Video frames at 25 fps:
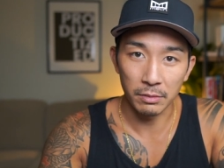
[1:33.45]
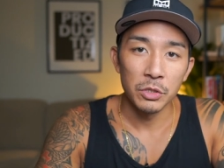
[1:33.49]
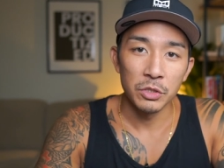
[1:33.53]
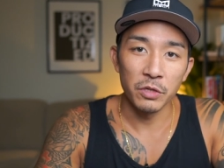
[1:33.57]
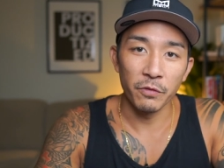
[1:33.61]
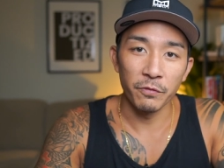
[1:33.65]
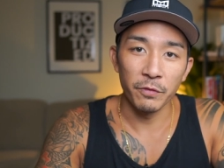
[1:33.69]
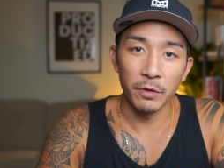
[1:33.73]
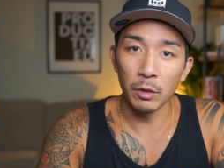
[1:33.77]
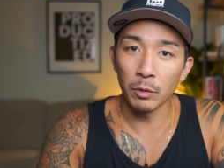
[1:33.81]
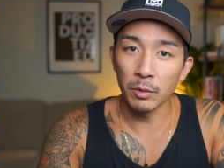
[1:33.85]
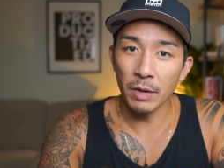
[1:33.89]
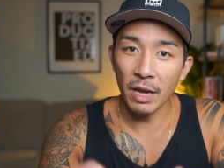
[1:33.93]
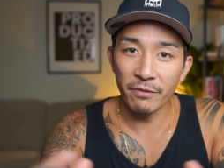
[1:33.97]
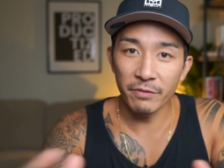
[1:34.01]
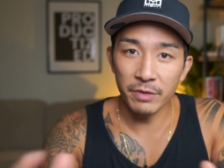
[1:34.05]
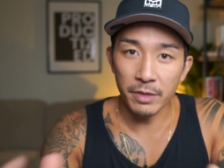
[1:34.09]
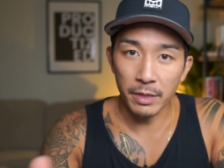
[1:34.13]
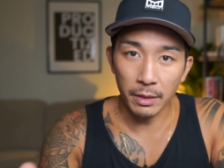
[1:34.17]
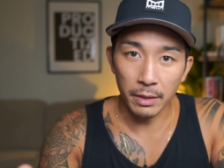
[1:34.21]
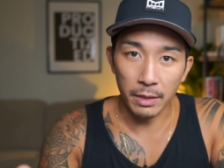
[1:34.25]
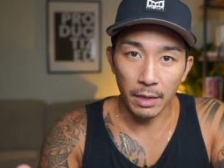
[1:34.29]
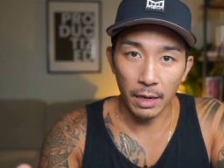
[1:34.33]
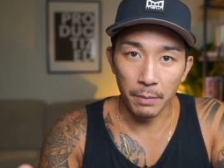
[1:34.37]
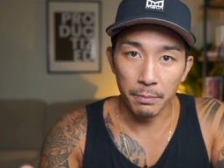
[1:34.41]
So if you don't have an
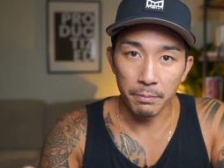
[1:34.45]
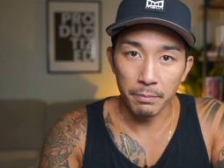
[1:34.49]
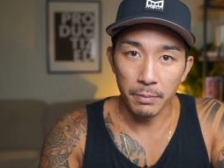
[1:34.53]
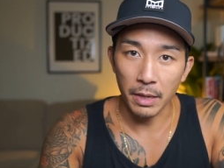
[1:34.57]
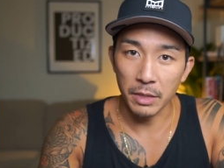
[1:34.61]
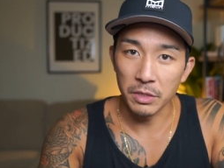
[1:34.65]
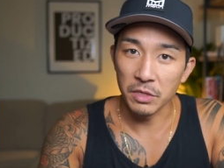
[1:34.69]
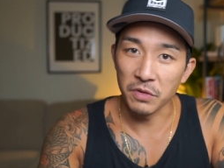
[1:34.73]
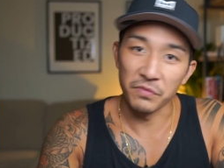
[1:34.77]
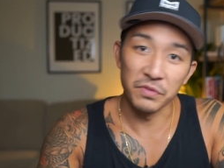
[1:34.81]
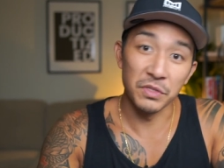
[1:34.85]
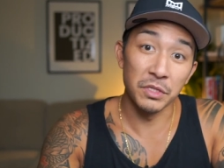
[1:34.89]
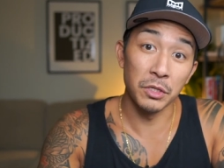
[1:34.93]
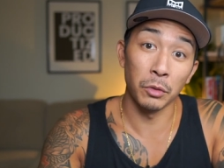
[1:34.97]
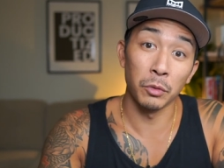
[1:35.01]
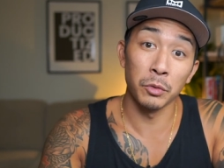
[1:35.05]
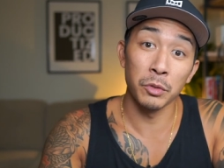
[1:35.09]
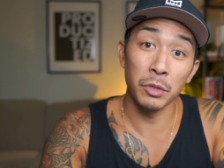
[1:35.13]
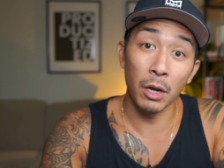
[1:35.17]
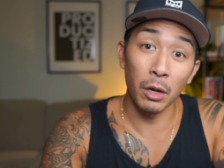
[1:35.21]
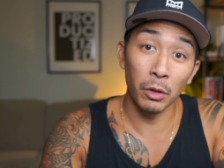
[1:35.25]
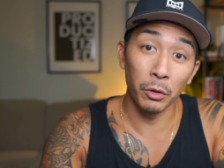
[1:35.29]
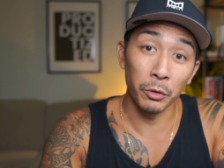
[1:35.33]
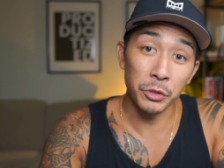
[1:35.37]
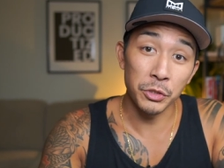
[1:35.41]
income and you have zero
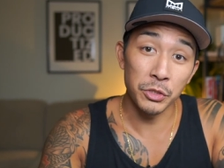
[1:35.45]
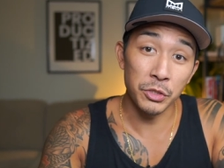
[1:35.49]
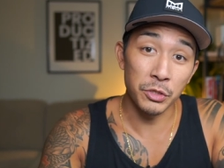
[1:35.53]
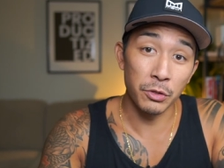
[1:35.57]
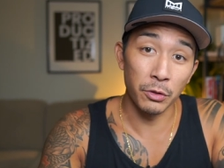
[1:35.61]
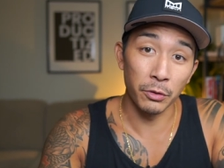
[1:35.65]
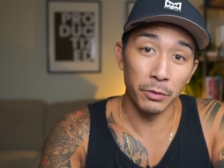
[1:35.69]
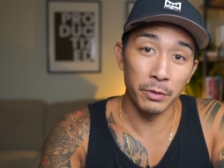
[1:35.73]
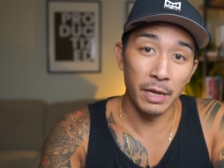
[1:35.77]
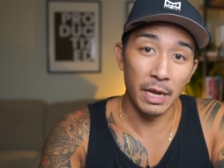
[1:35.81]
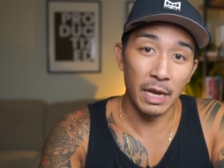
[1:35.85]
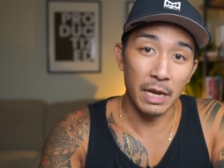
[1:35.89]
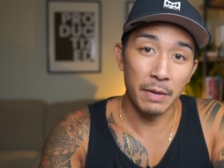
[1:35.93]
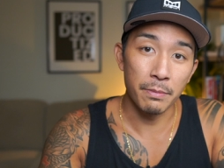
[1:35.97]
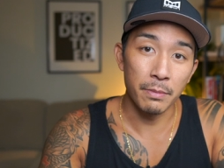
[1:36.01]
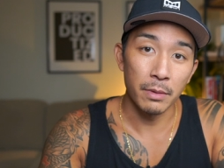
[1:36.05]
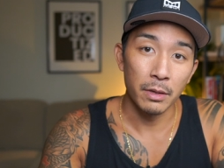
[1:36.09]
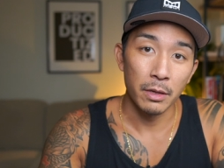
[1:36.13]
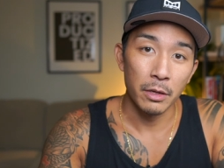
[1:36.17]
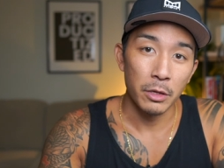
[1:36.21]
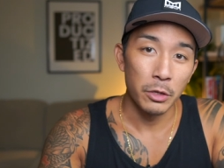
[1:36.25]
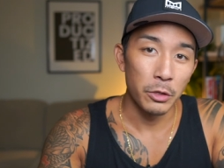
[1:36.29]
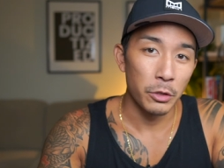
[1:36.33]
dollars to your name,